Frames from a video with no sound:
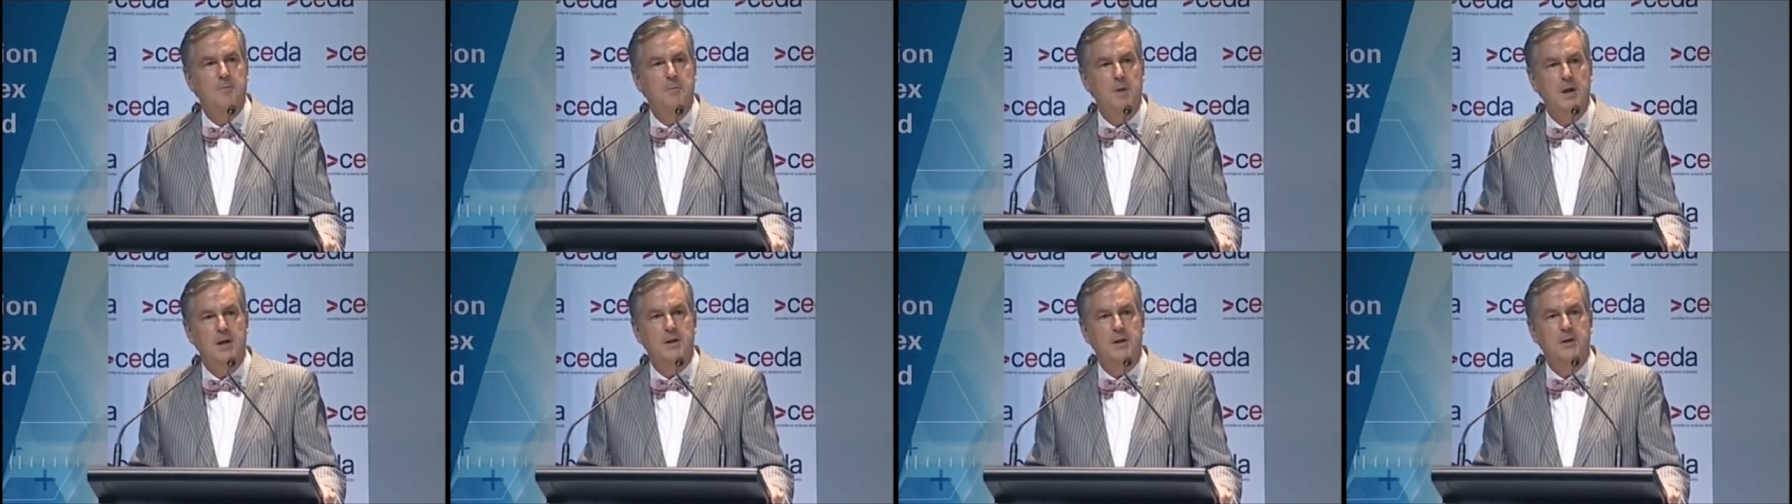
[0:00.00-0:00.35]

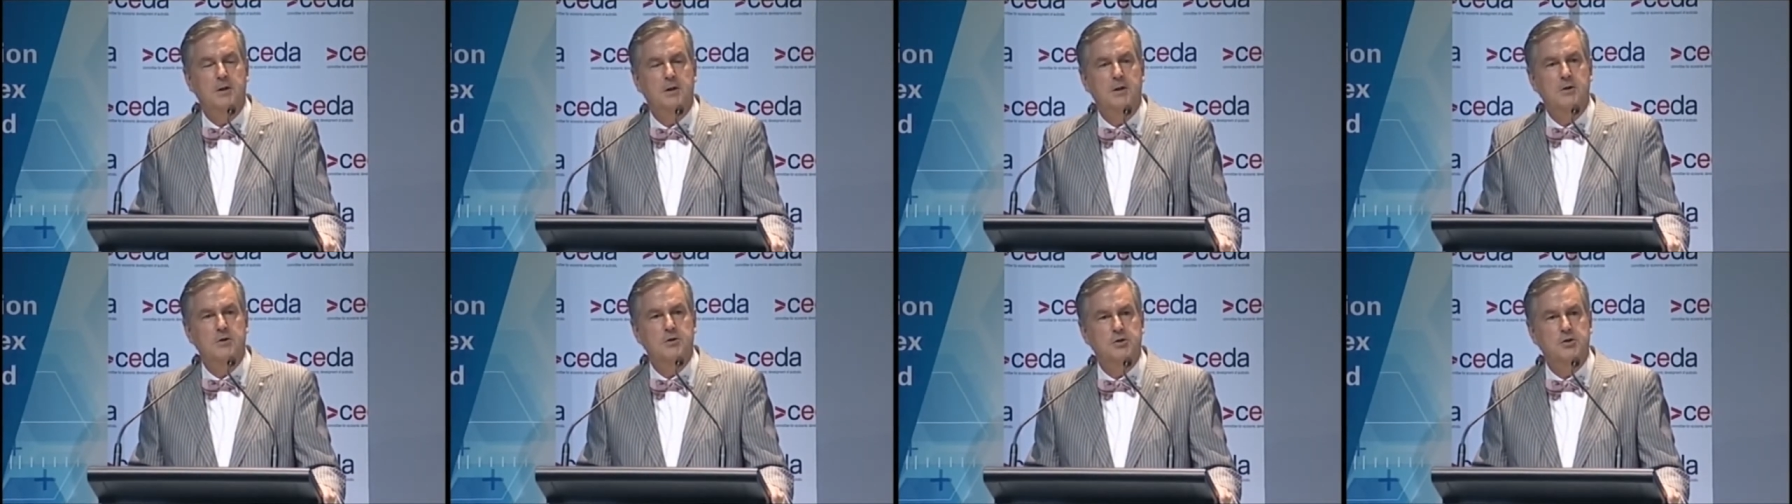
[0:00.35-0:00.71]
million
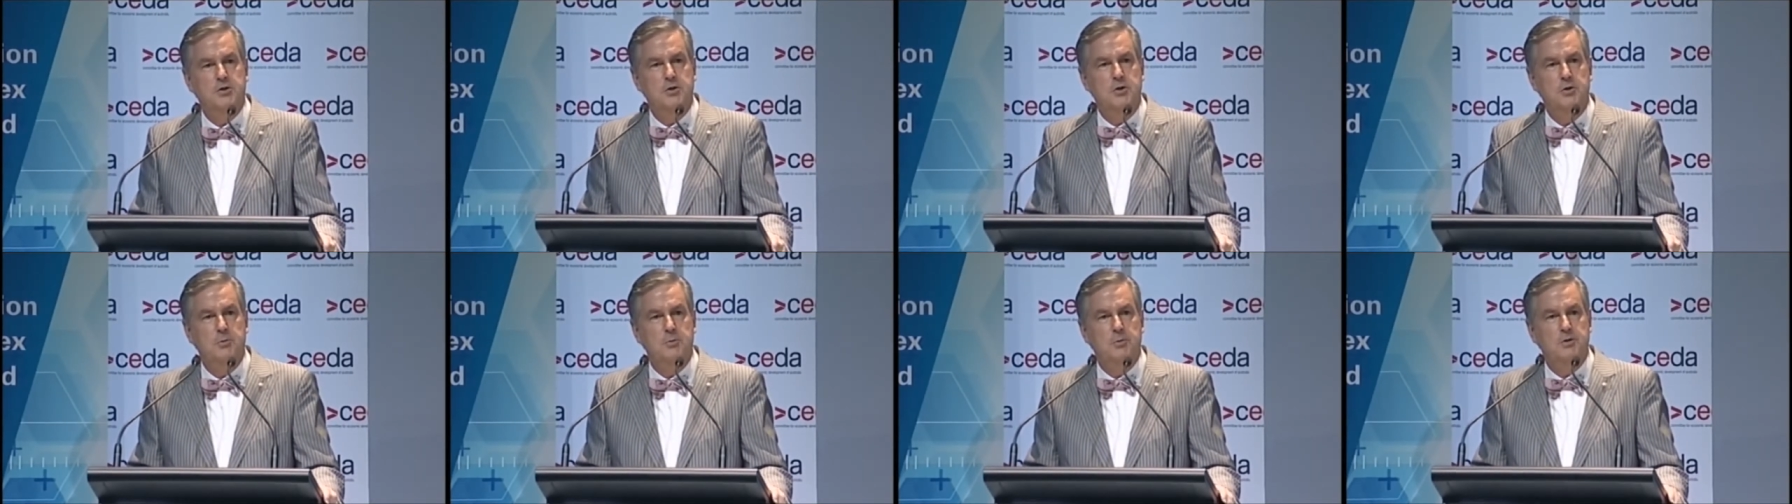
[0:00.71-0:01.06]

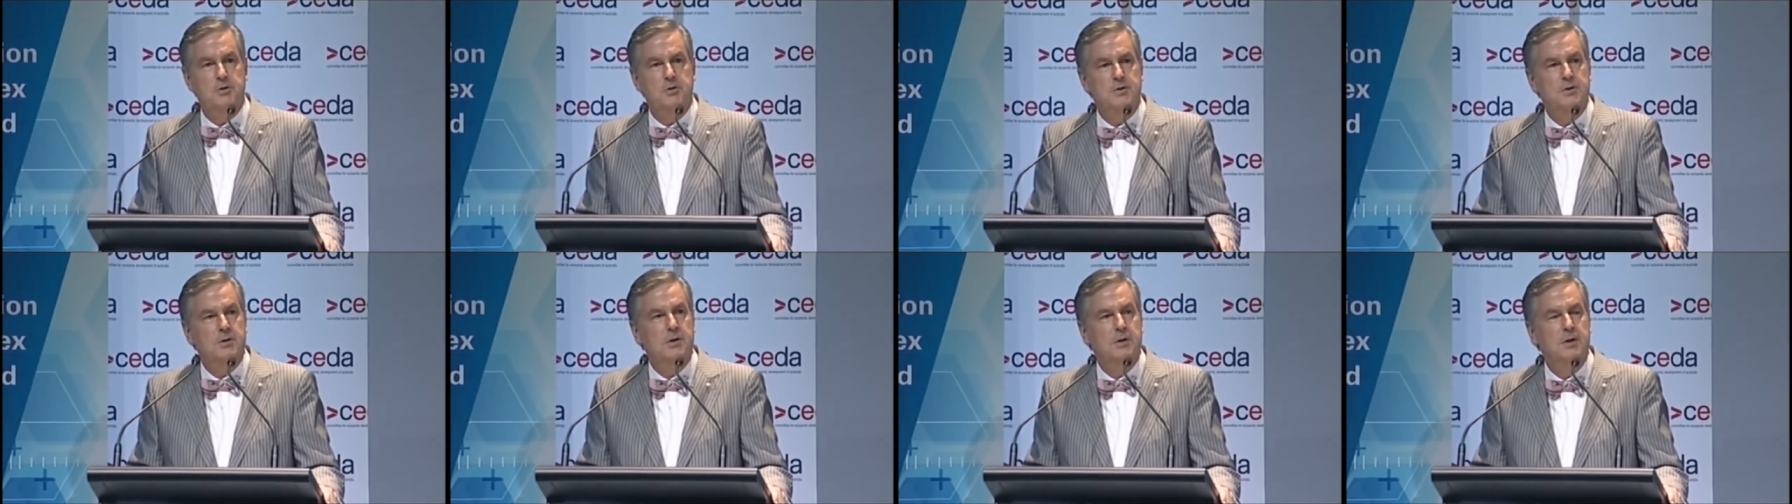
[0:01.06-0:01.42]

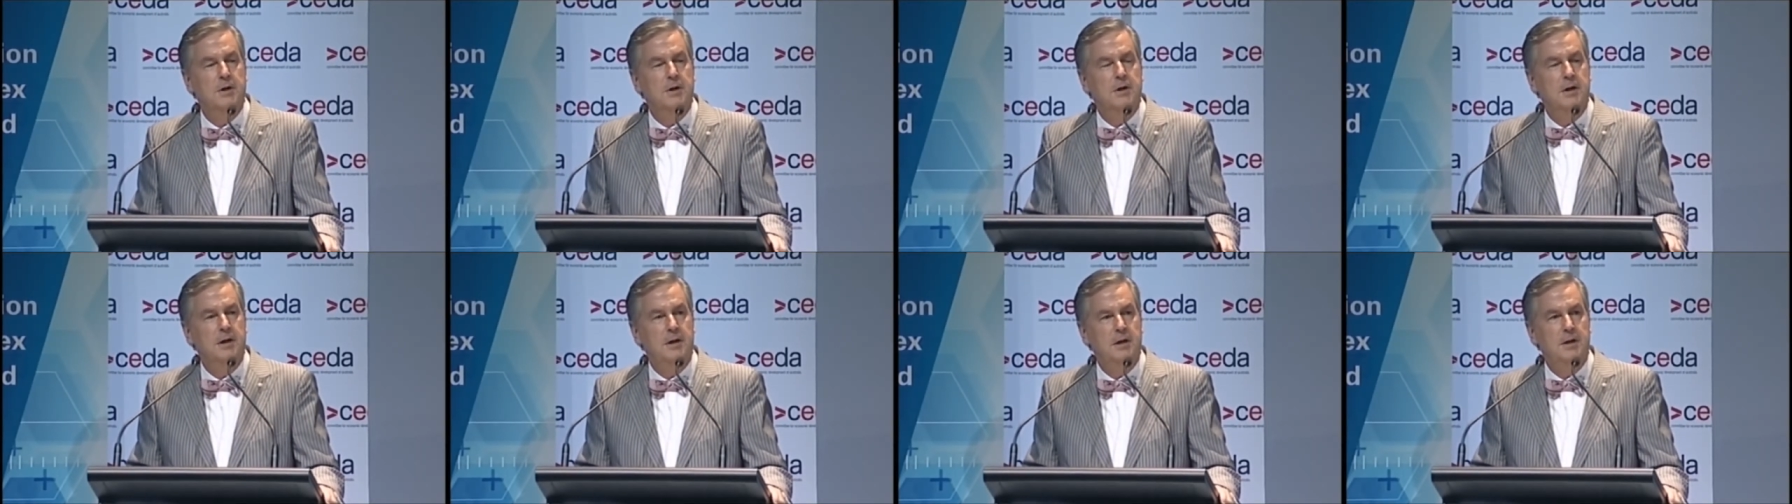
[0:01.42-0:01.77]
consumers
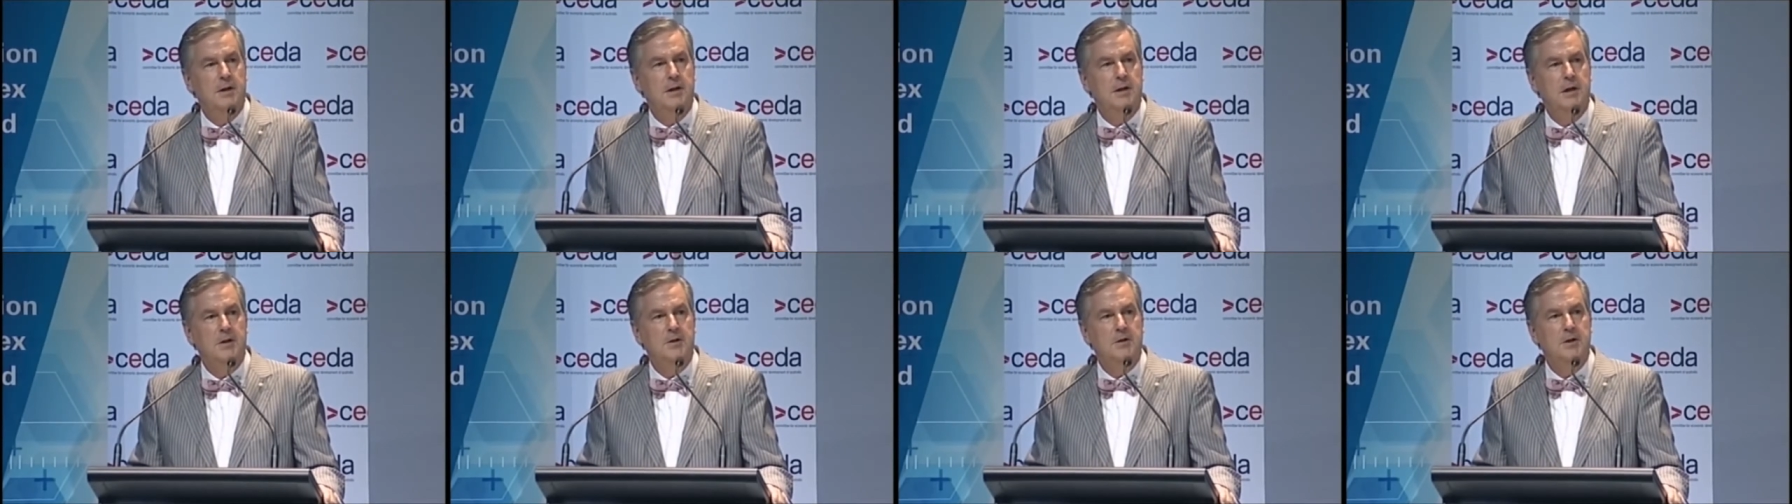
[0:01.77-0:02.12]

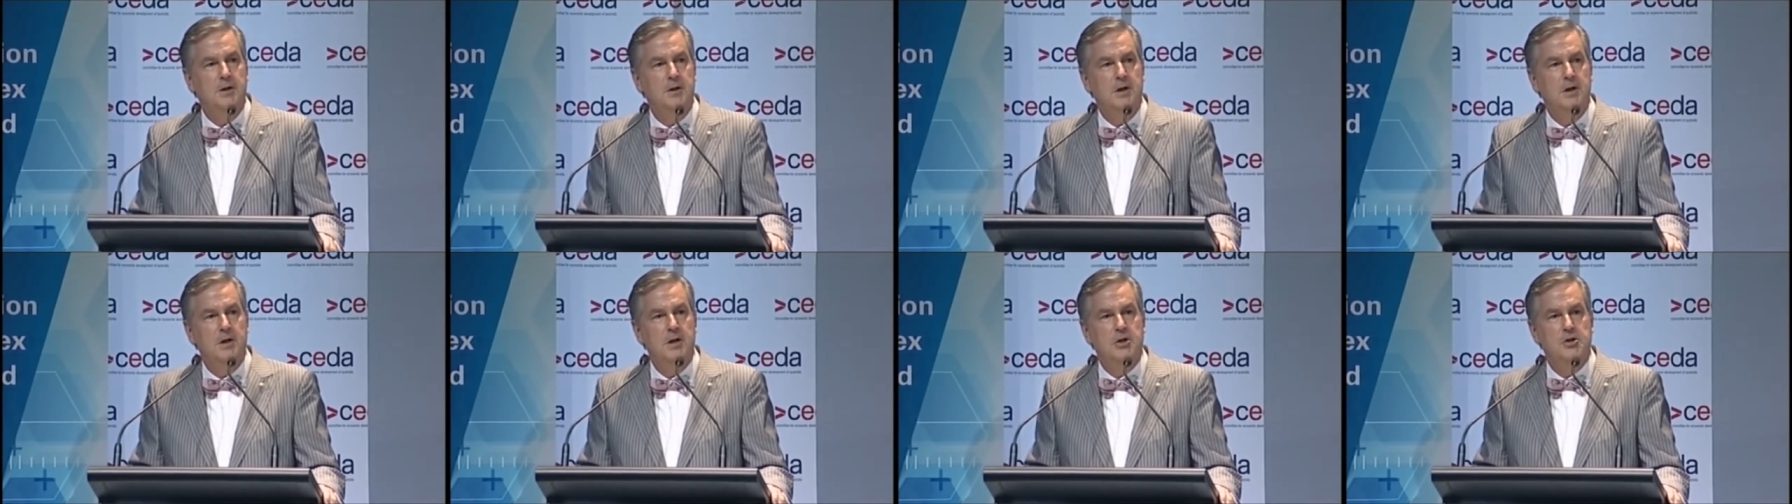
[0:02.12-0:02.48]
in
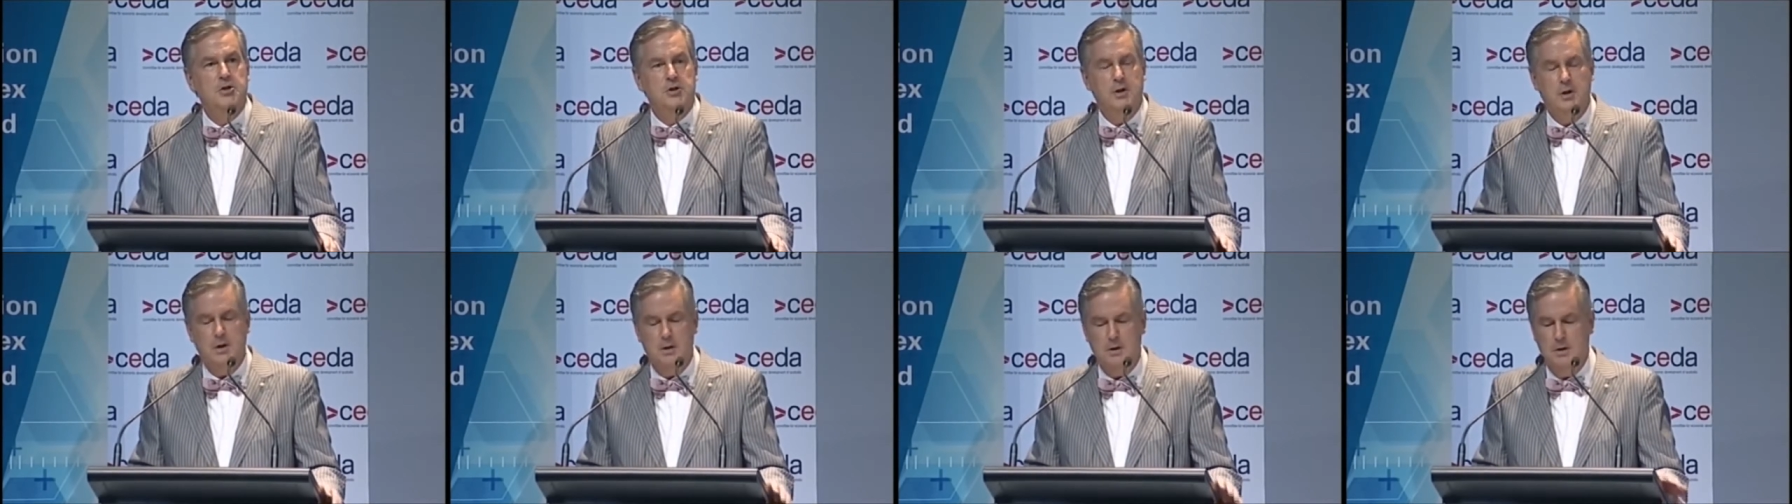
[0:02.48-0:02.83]

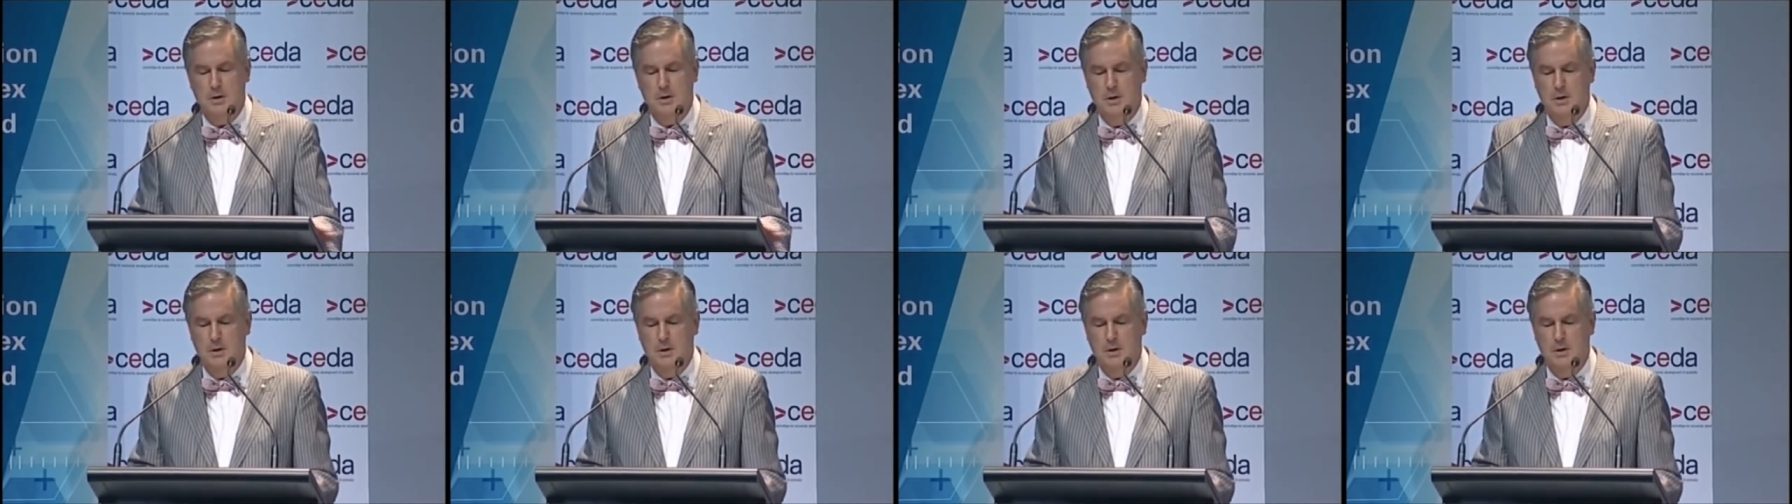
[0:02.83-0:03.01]
Indonesia